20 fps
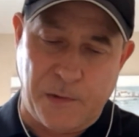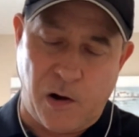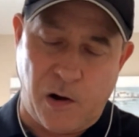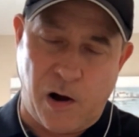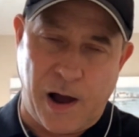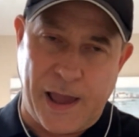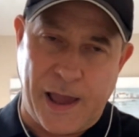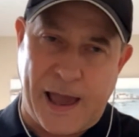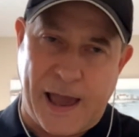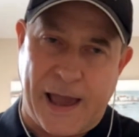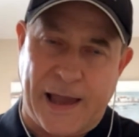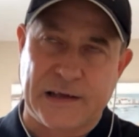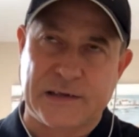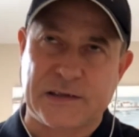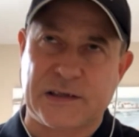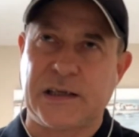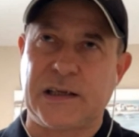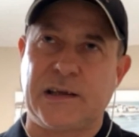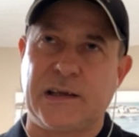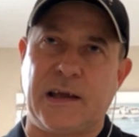
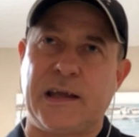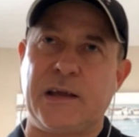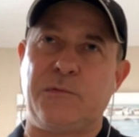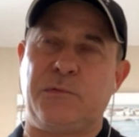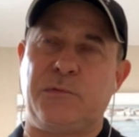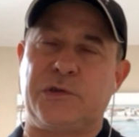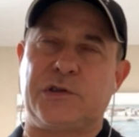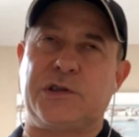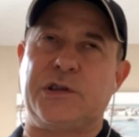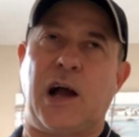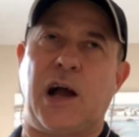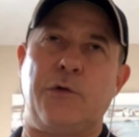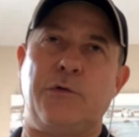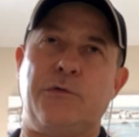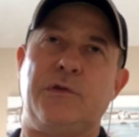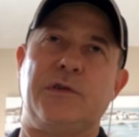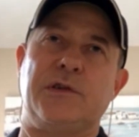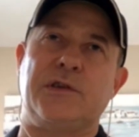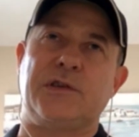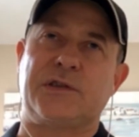Ajax, he was
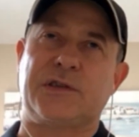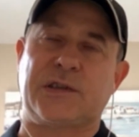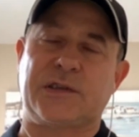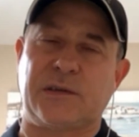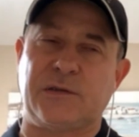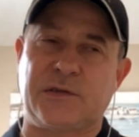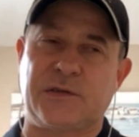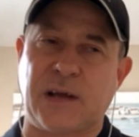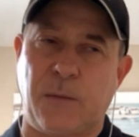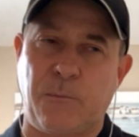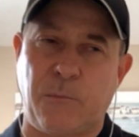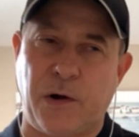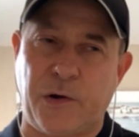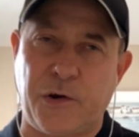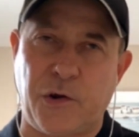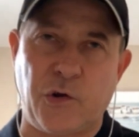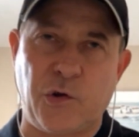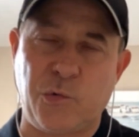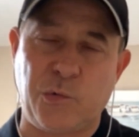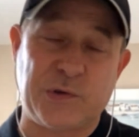known as
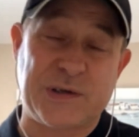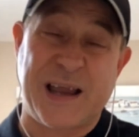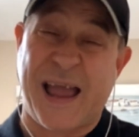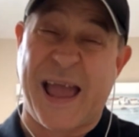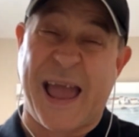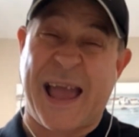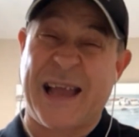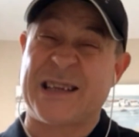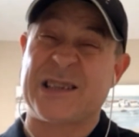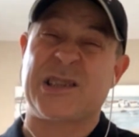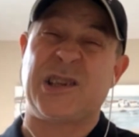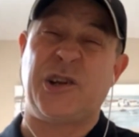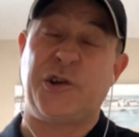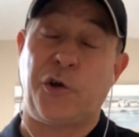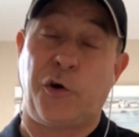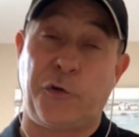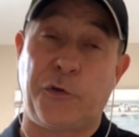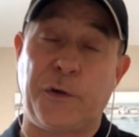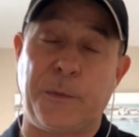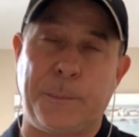someone who was
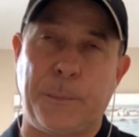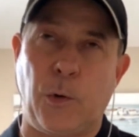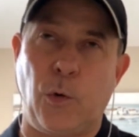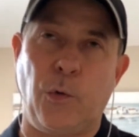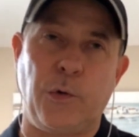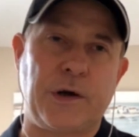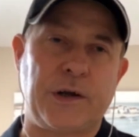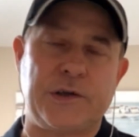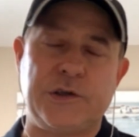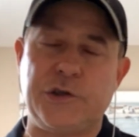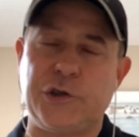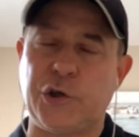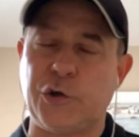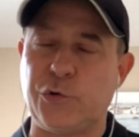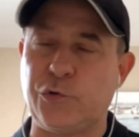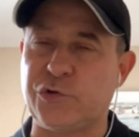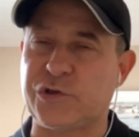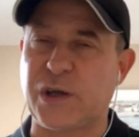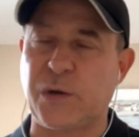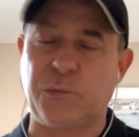excellent on the ball, could
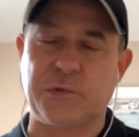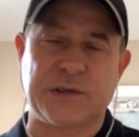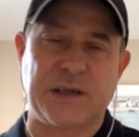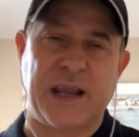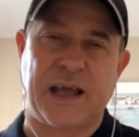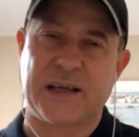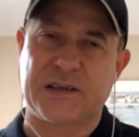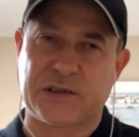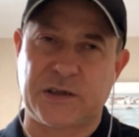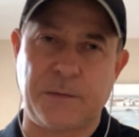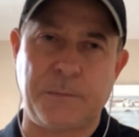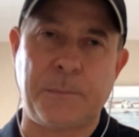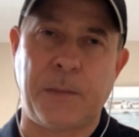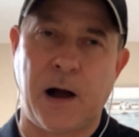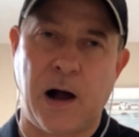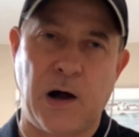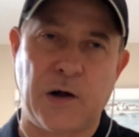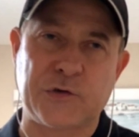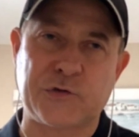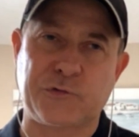use it, was an excellent
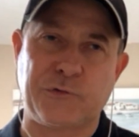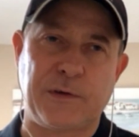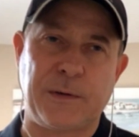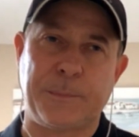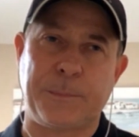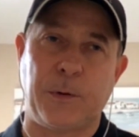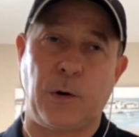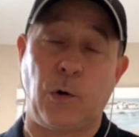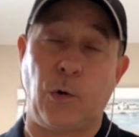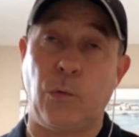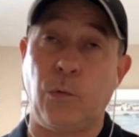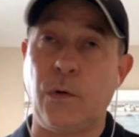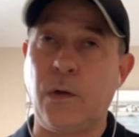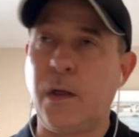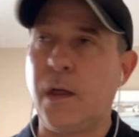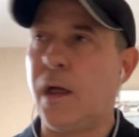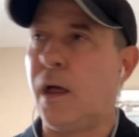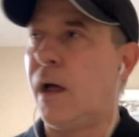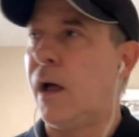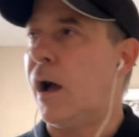passer of the ball.
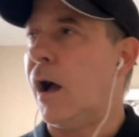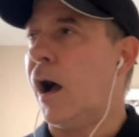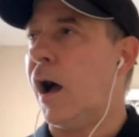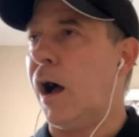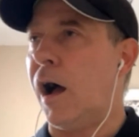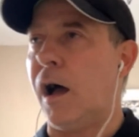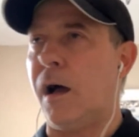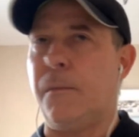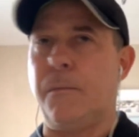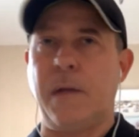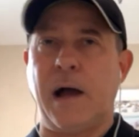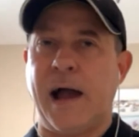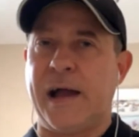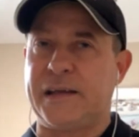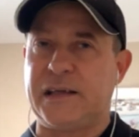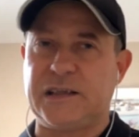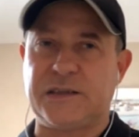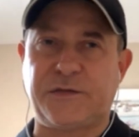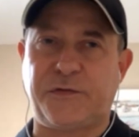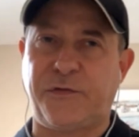
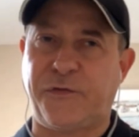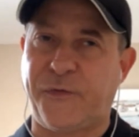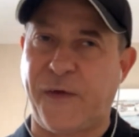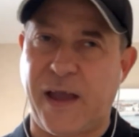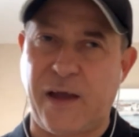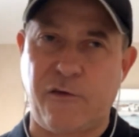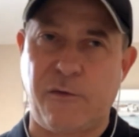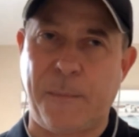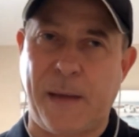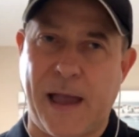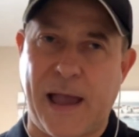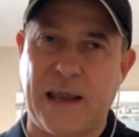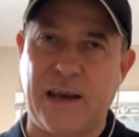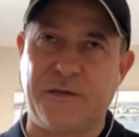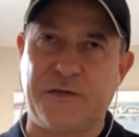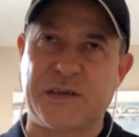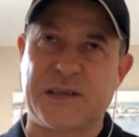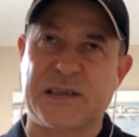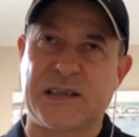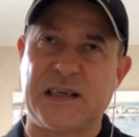Had his fair amount
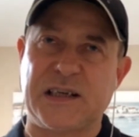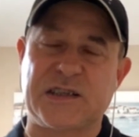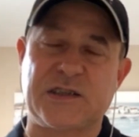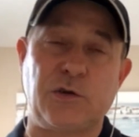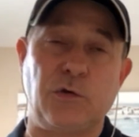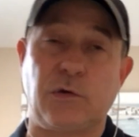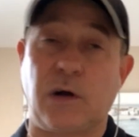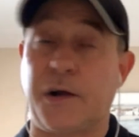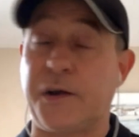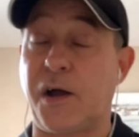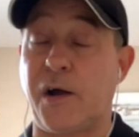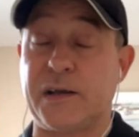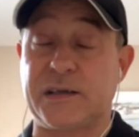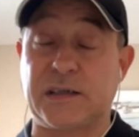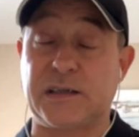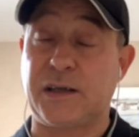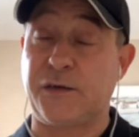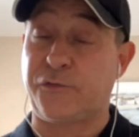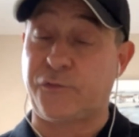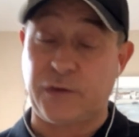of assists. Look, I know
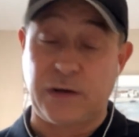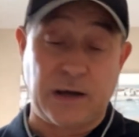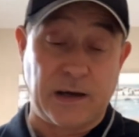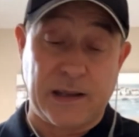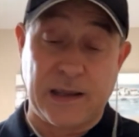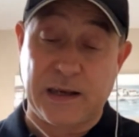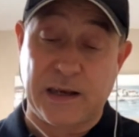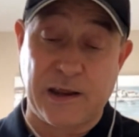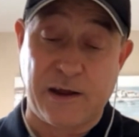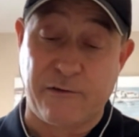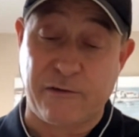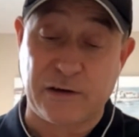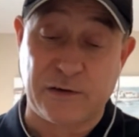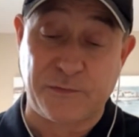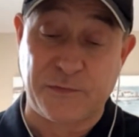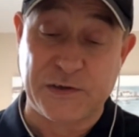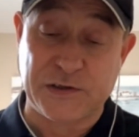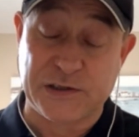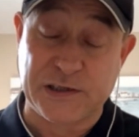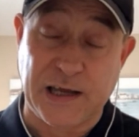it's a different league, the
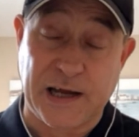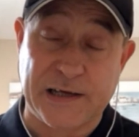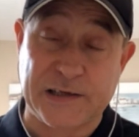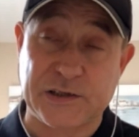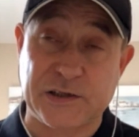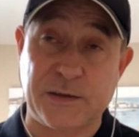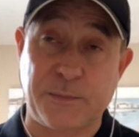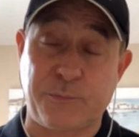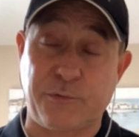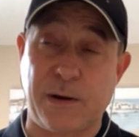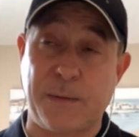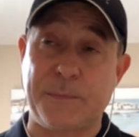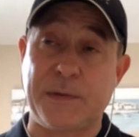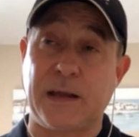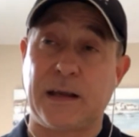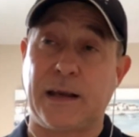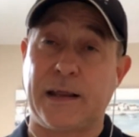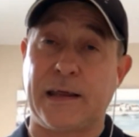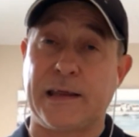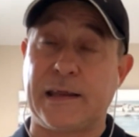Eredivisie to the
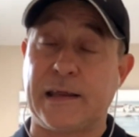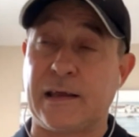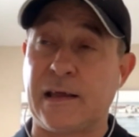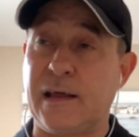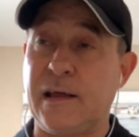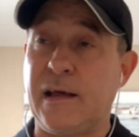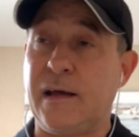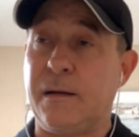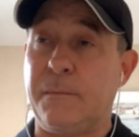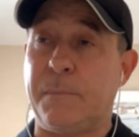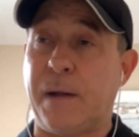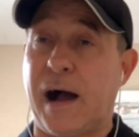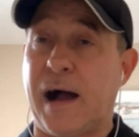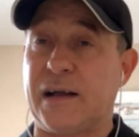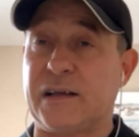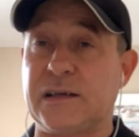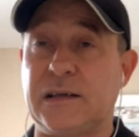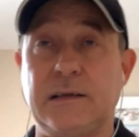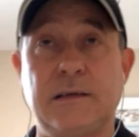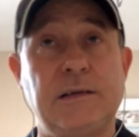Premier League,
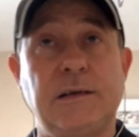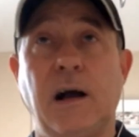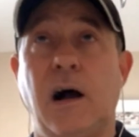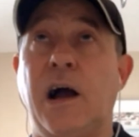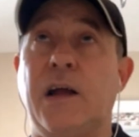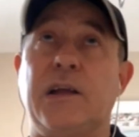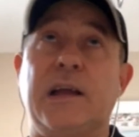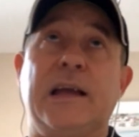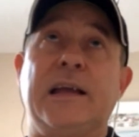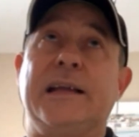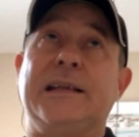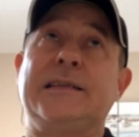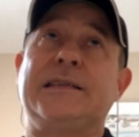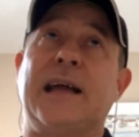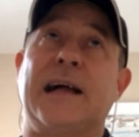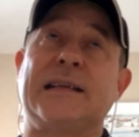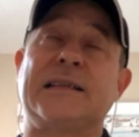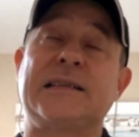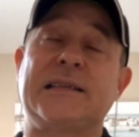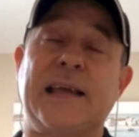but it
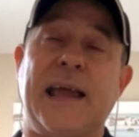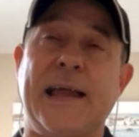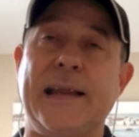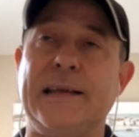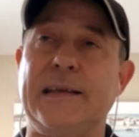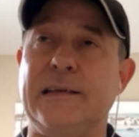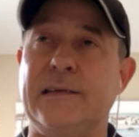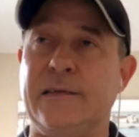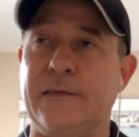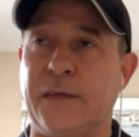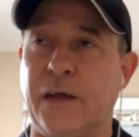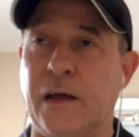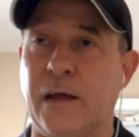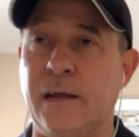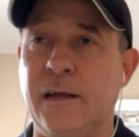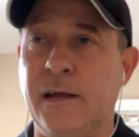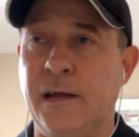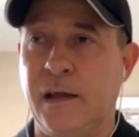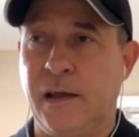does tend that